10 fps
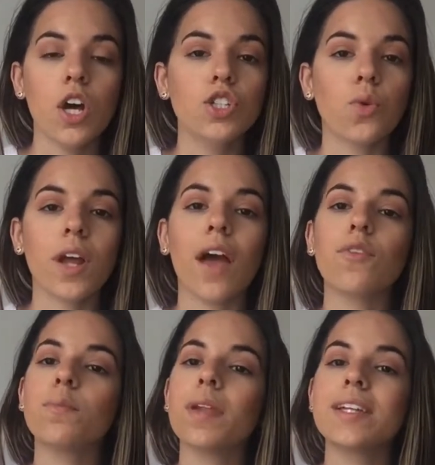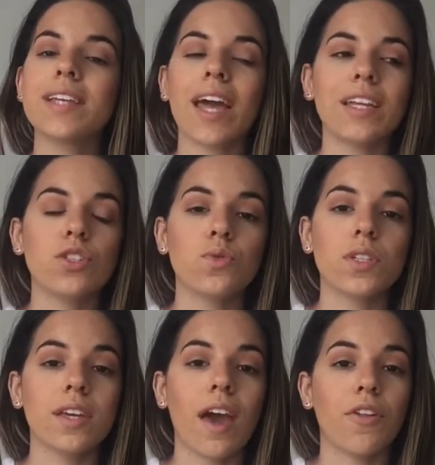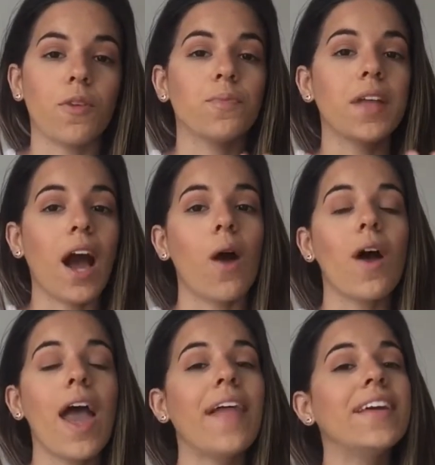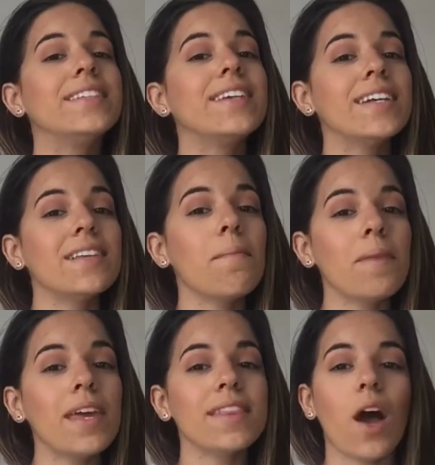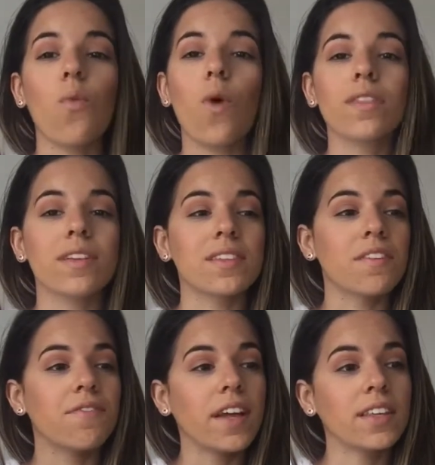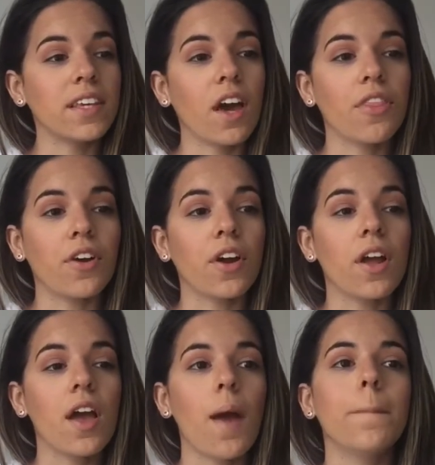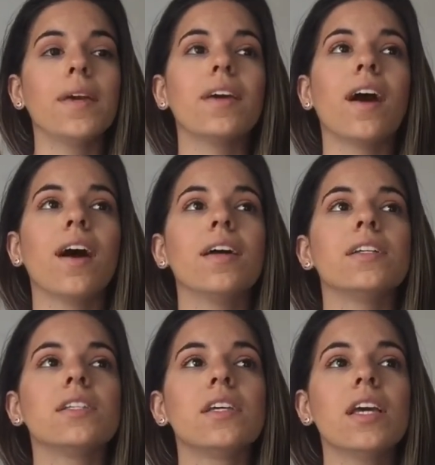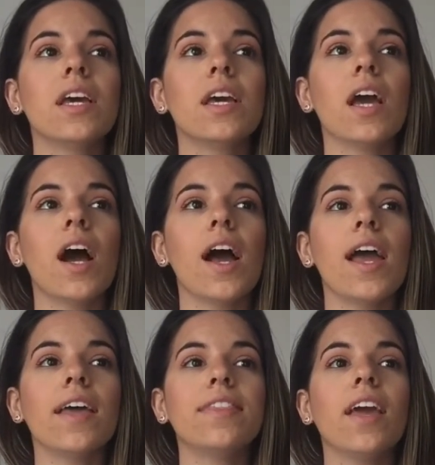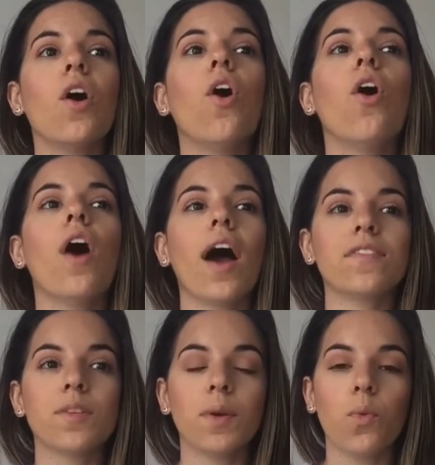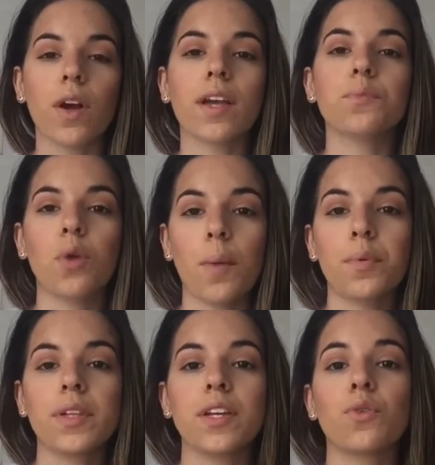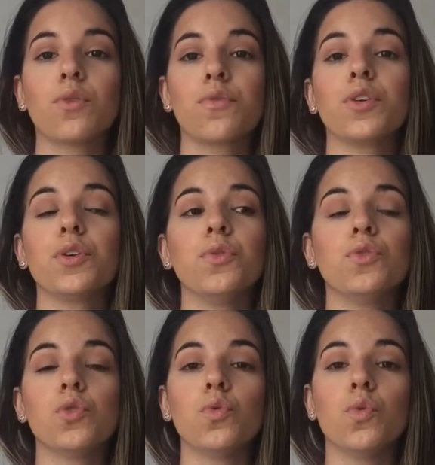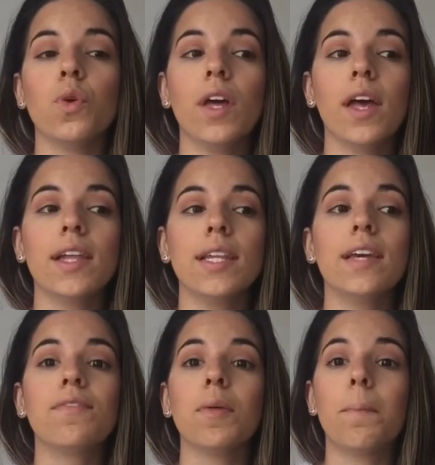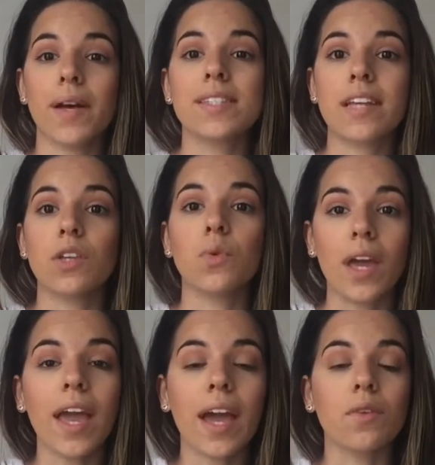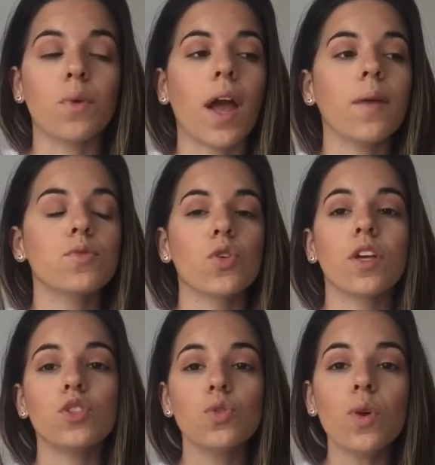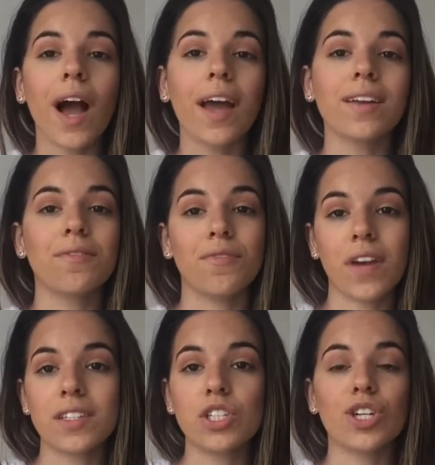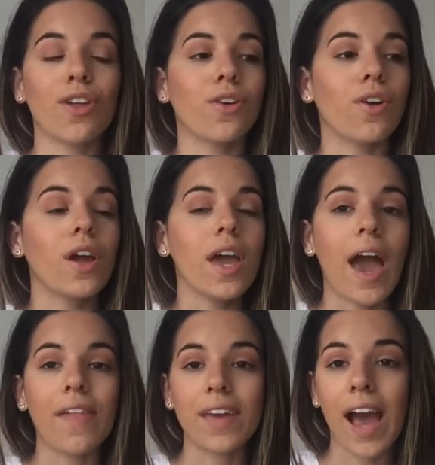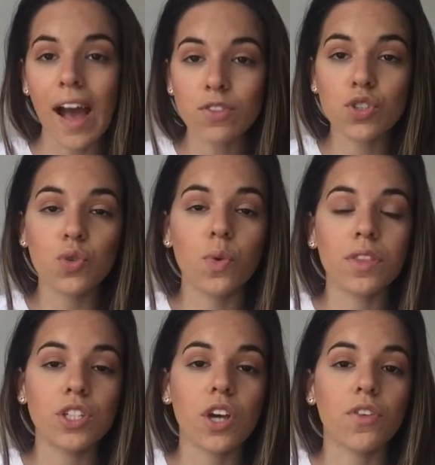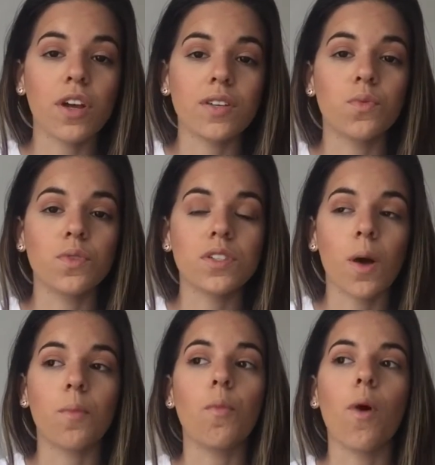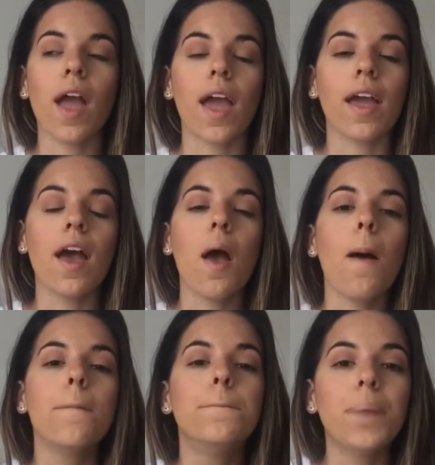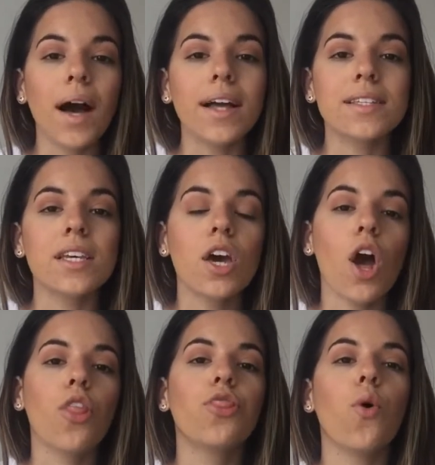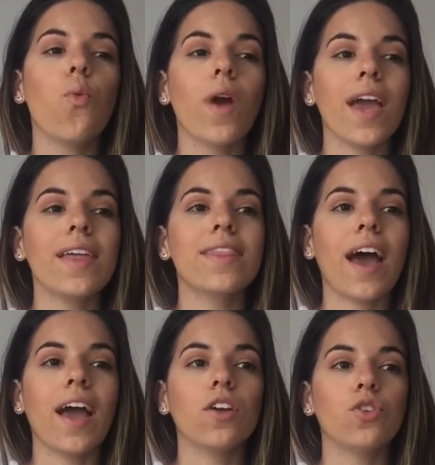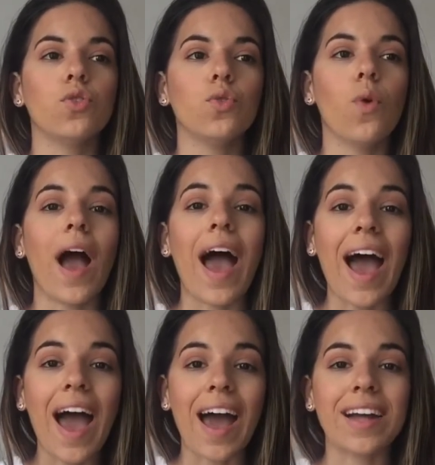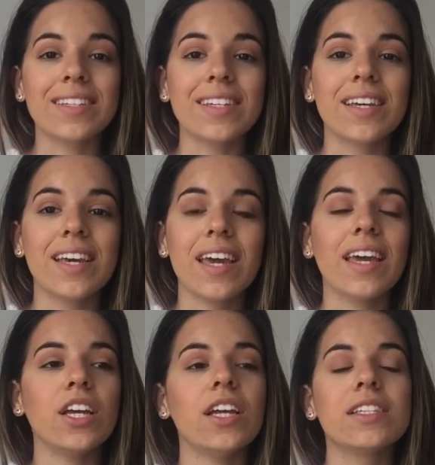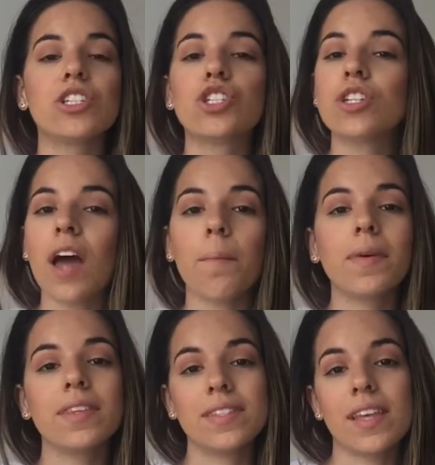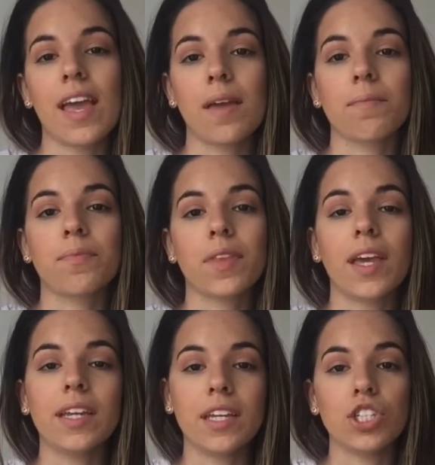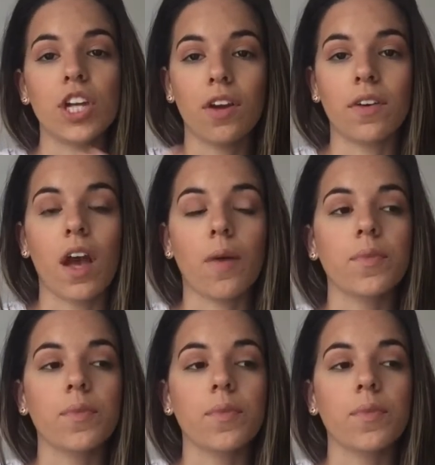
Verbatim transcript: Don't ever blend any two together. Now, it doesn't mean that one doesn't affect the other, because they all have to be working properly in order for you to live the best that you can, right? So they do kind of affect each other, and they have to do with each other in some way, but the way that you act is should not be the same in each area.